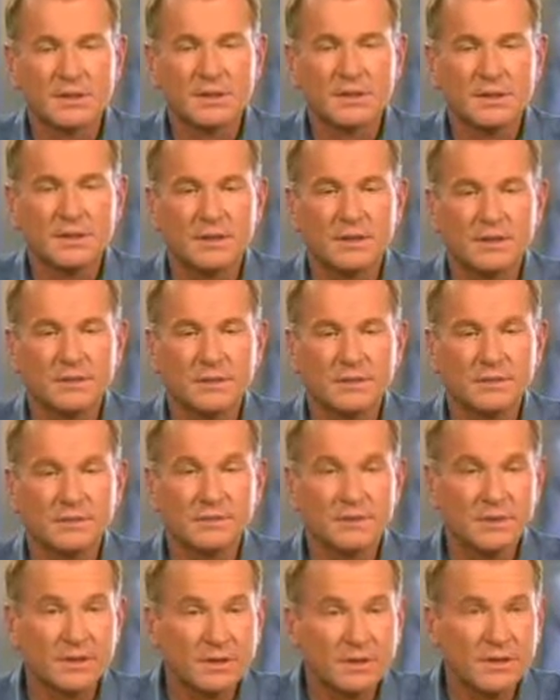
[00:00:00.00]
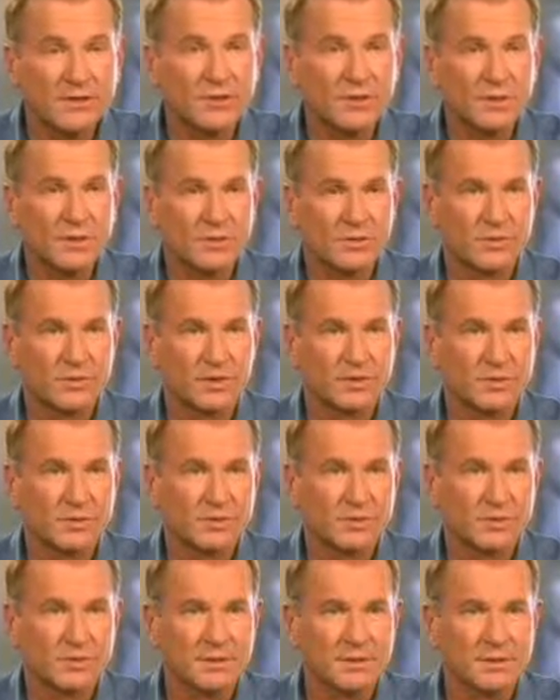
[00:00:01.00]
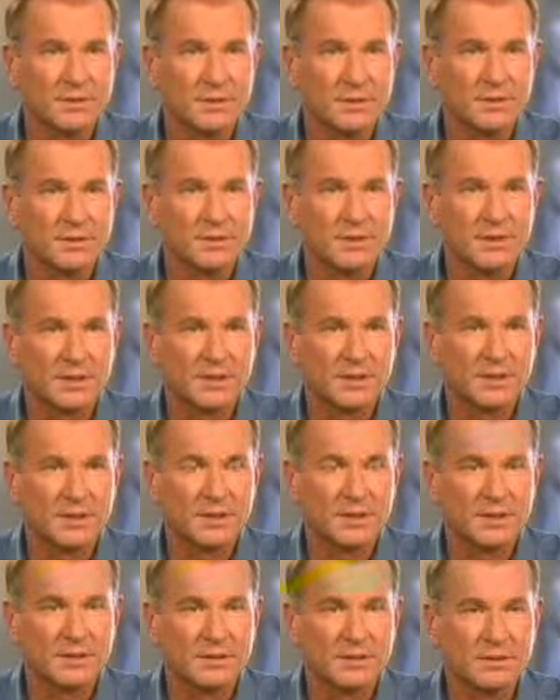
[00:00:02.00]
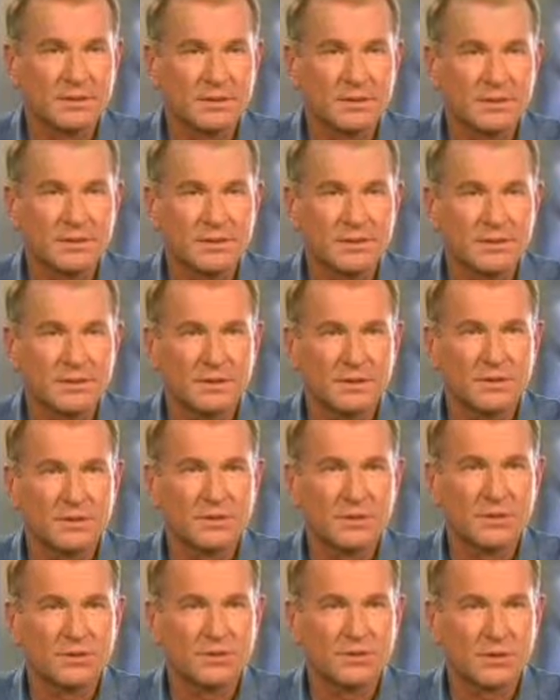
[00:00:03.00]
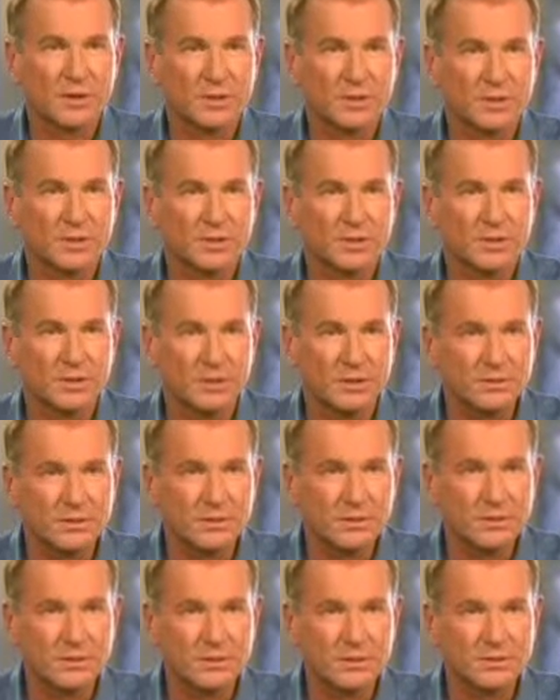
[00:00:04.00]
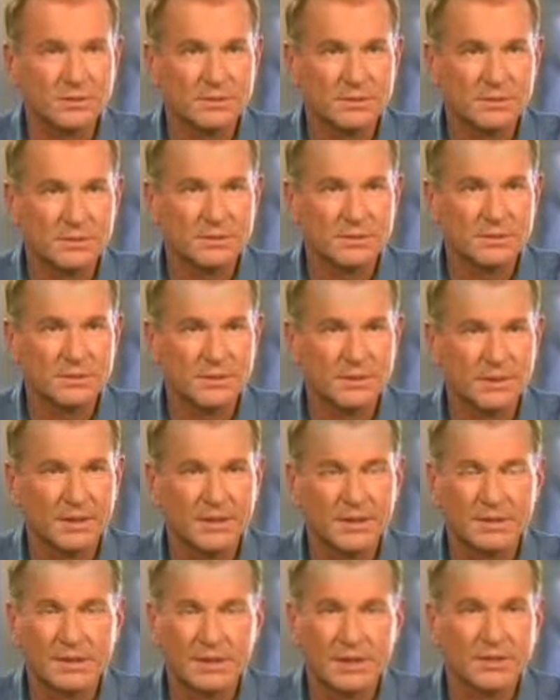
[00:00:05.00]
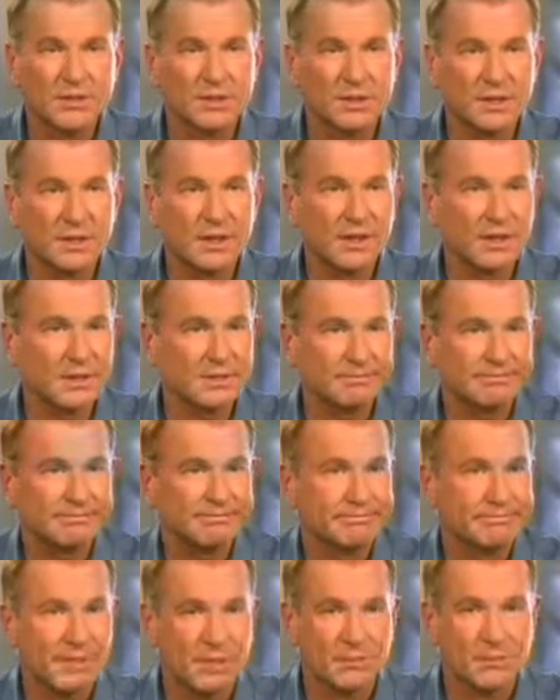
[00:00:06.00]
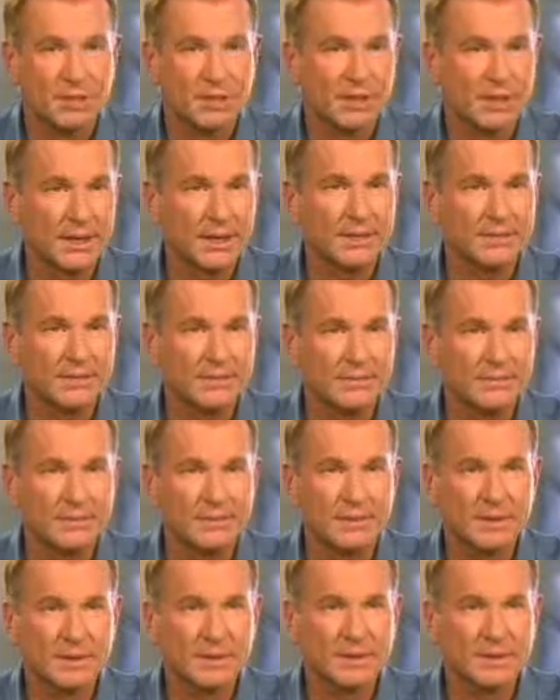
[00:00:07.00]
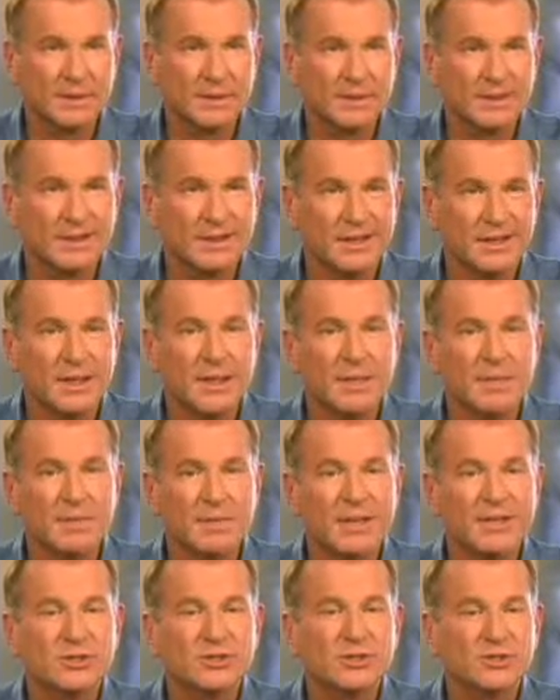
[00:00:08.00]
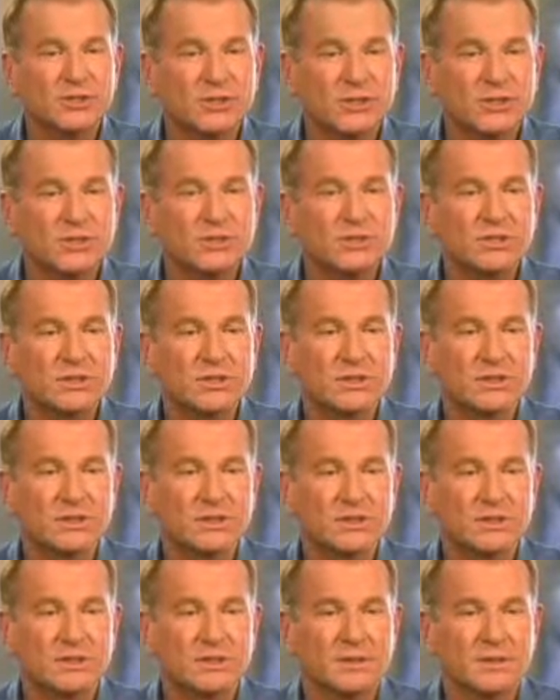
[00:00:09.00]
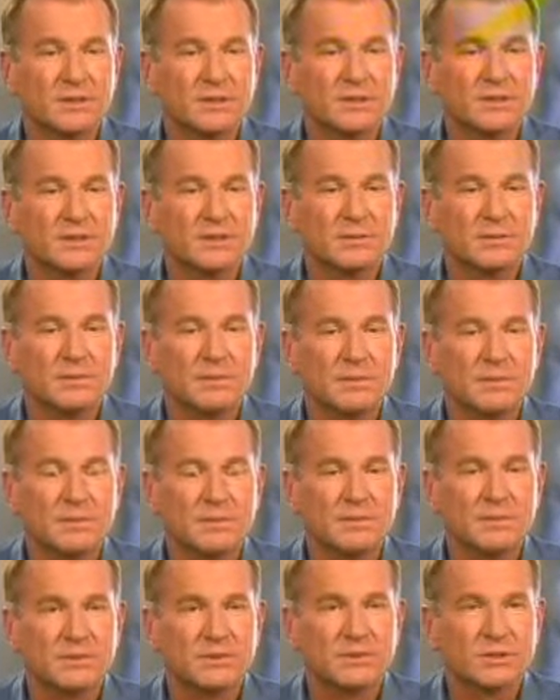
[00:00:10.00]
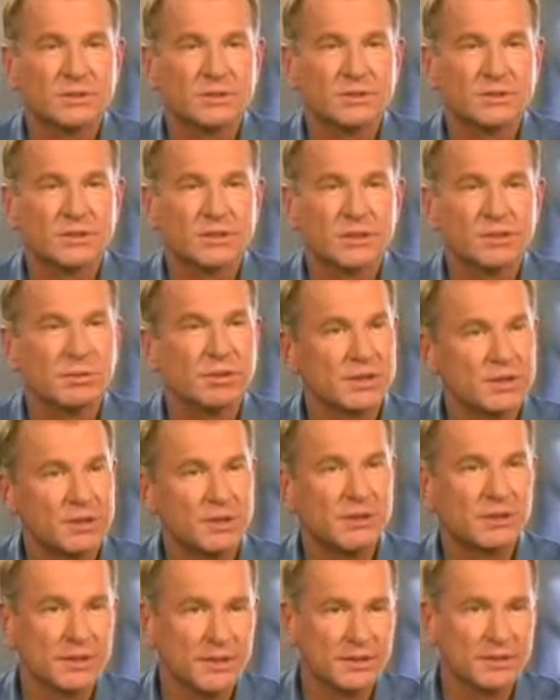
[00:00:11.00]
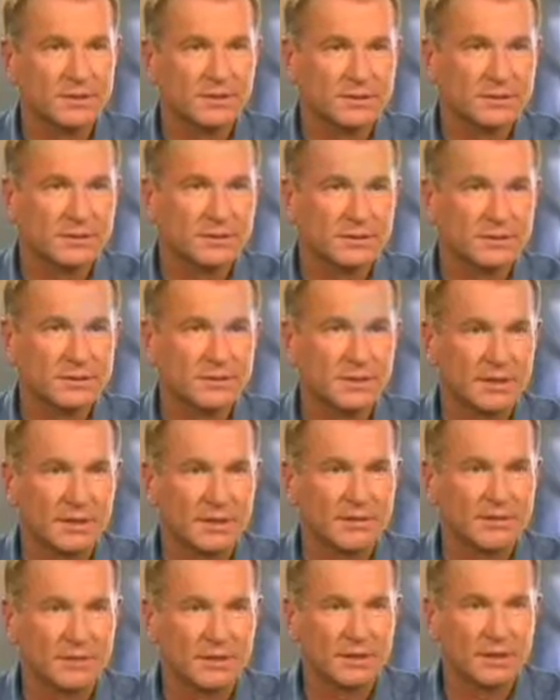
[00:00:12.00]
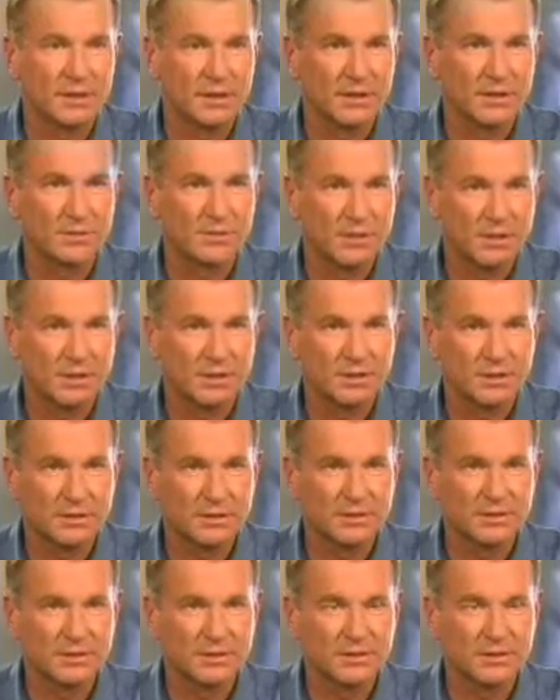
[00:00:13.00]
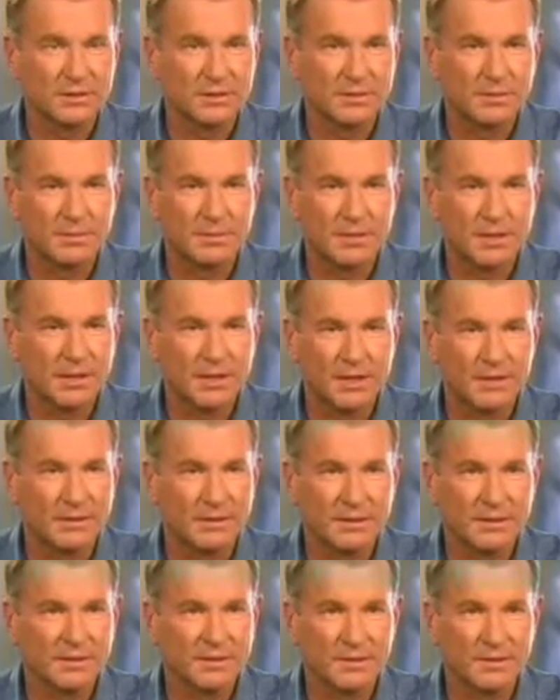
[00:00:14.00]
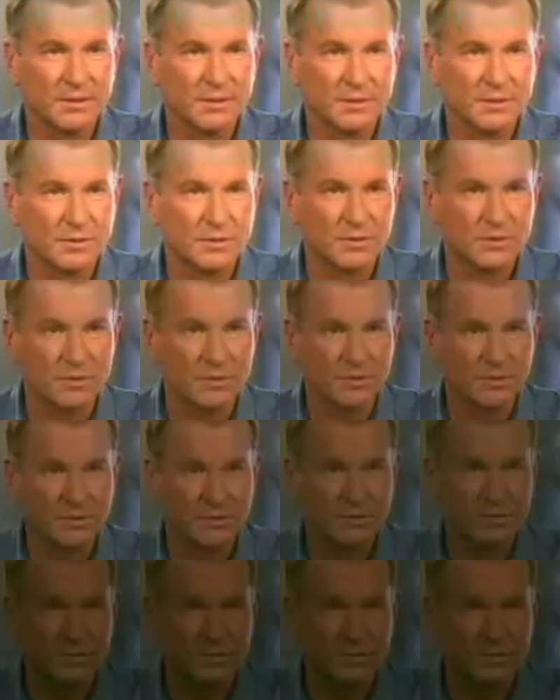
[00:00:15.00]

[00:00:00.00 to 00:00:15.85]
It still gets me in trouble. It doesn't get me in as much trouble as it used to. But occasionally I blow out and make strategic, shall we say, political errors. And I really call them political. They may have nothing to do with the truth.